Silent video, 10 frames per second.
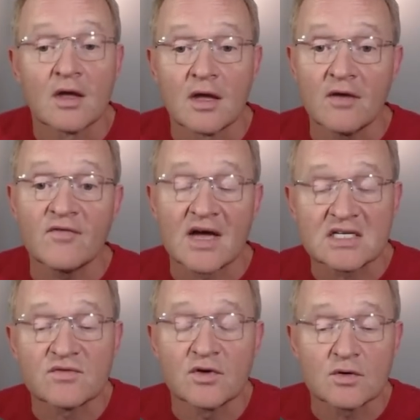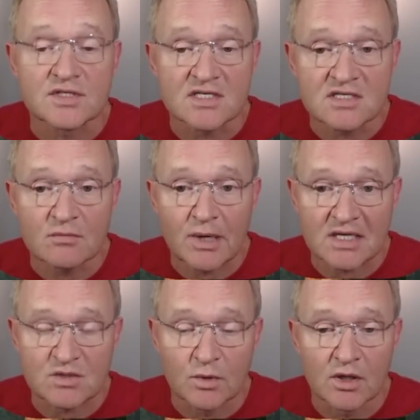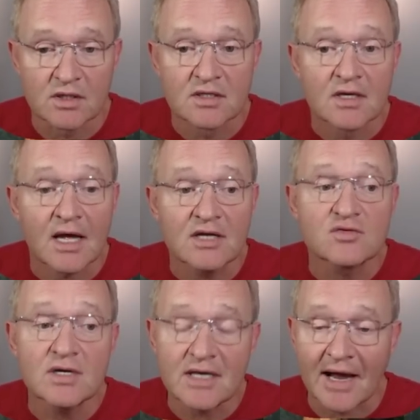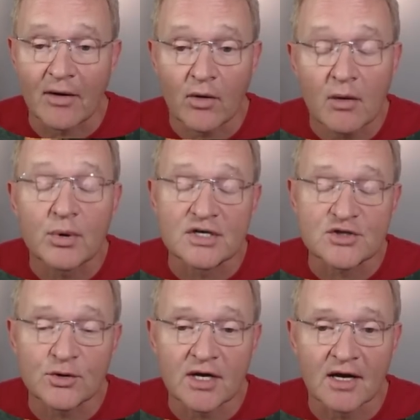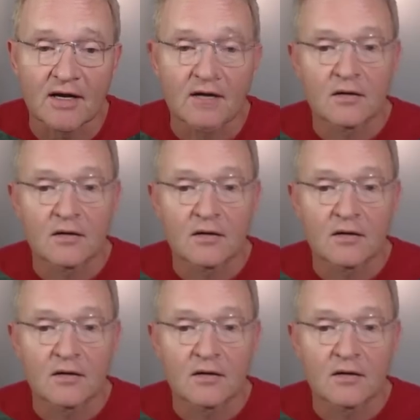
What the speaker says: If asked for your system password, enter it now and press OK.